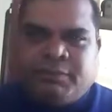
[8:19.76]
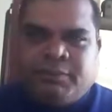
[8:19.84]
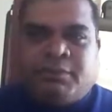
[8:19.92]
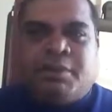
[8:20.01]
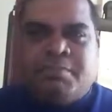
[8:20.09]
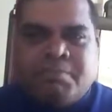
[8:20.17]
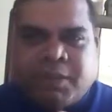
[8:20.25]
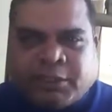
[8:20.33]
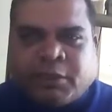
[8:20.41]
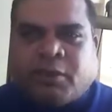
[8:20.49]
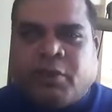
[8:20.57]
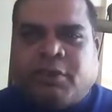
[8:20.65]
the
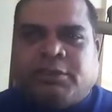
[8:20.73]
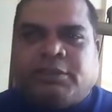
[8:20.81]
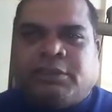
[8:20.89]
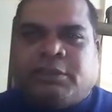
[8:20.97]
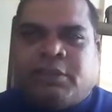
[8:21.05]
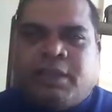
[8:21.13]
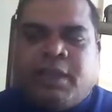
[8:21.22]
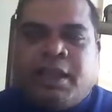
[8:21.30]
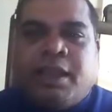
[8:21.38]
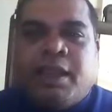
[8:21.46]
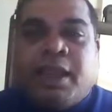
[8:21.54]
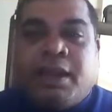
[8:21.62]
methodology,
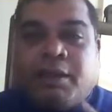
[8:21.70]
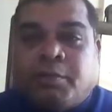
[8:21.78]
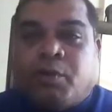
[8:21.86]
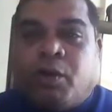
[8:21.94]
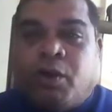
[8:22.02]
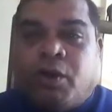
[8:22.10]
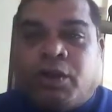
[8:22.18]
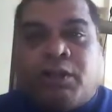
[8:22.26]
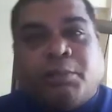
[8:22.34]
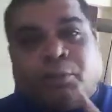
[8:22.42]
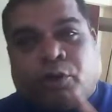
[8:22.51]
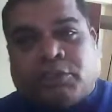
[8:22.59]
and above all,
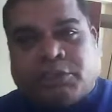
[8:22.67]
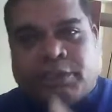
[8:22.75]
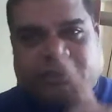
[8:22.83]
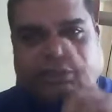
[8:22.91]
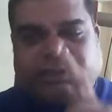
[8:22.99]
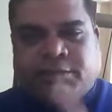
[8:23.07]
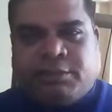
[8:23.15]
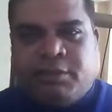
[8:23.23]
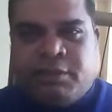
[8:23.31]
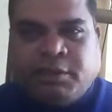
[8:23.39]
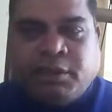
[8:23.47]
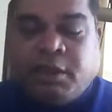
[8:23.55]
the process.
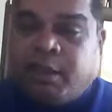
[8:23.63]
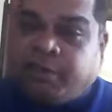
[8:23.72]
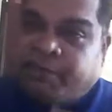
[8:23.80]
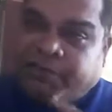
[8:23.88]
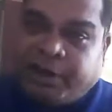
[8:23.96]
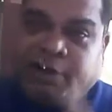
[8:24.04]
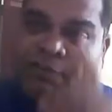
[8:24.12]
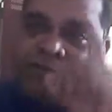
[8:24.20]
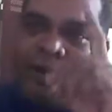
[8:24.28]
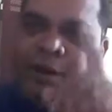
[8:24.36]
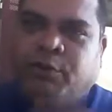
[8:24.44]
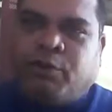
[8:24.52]
A friend of
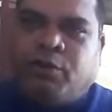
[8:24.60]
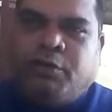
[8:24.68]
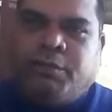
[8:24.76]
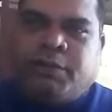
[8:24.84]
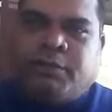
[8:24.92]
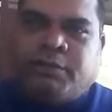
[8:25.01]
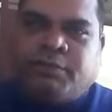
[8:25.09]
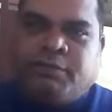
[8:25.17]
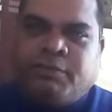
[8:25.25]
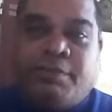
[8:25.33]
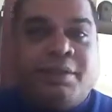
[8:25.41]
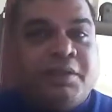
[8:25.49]
mine told me,
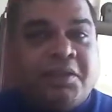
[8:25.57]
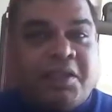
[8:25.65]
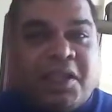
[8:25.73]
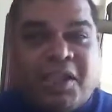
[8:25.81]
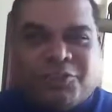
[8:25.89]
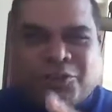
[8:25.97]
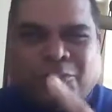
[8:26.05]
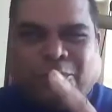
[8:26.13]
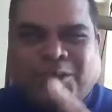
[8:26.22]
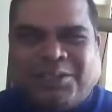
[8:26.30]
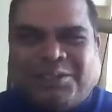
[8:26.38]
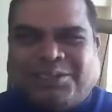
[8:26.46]

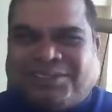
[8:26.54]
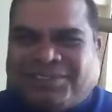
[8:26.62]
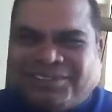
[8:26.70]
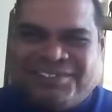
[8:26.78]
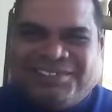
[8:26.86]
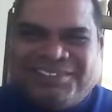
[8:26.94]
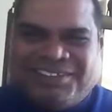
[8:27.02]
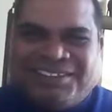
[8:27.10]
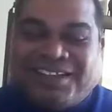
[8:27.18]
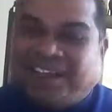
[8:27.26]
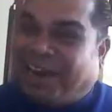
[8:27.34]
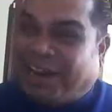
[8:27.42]
SOPs.
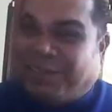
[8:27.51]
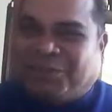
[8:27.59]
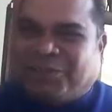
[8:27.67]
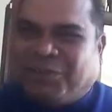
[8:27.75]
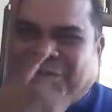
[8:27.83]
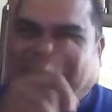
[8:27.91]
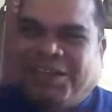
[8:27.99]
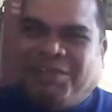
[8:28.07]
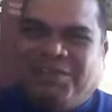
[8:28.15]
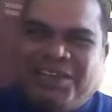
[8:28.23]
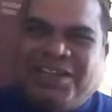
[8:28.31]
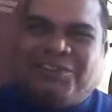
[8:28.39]
And I so
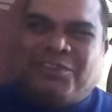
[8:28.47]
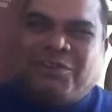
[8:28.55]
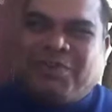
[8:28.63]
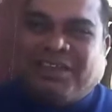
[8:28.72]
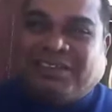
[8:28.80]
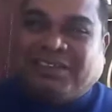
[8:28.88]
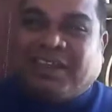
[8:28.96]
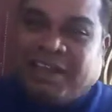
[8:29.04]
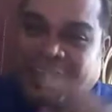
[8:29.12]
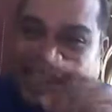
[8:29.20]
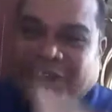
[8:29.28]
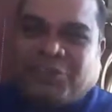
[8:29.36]
believe in SOPs.
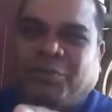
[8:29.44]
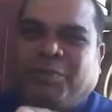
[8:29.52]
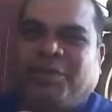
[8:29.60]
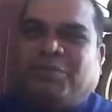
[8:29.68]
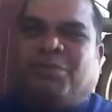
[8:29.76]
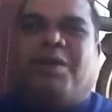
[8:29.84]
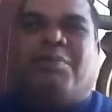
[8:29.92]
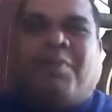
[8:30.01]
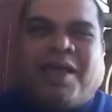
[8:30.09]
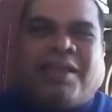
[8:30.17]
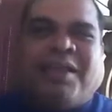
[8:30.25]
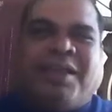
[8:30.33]
SOPs will
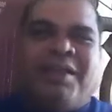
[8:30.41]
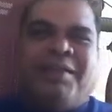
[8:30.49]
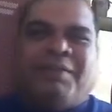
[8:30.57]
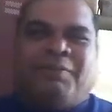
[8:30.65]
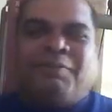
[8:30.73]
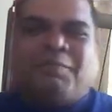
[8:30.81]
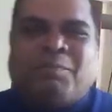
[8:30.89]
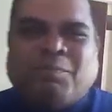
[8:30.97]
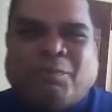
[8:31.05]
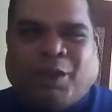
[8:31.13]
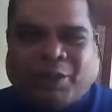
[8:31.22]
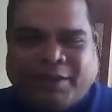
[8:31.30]
apply here.
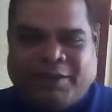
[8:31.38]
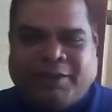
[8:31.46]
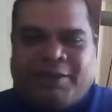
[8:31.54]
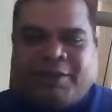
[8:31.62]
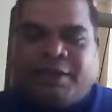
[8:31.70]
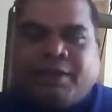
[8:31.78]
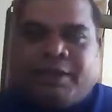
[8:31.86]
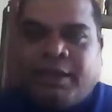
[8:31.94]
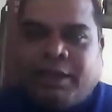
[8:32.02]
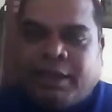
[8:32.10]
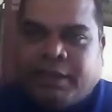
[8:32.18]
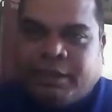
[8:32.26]
Okay?
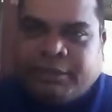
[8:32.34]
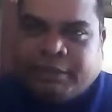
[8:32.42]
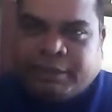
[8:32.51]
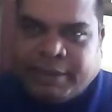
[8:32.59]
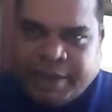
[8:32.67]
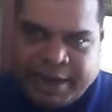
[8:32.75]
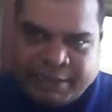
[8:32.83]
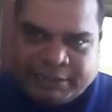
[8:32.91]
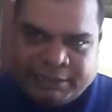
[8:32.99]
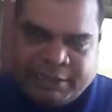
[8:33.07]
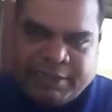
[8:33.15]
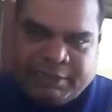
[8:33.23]
The
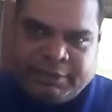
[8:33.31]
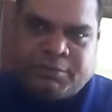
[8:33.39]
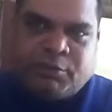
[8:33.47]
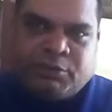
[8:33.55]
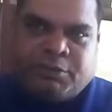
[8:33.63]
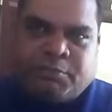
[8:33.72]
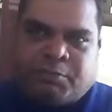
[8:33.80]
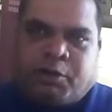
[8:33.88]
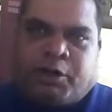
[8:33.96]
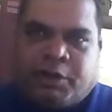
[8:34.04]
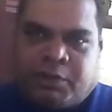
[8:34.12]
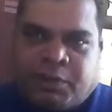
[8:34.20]
next is the most
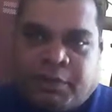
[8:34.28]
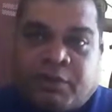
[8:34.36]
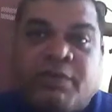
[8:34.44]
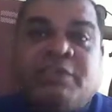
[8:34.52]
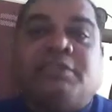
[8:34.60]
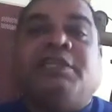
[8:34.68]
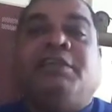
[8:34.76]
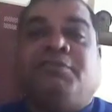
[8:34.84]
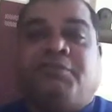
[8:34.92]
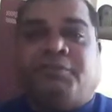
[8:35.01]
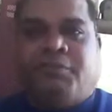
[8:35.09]
important one, receive.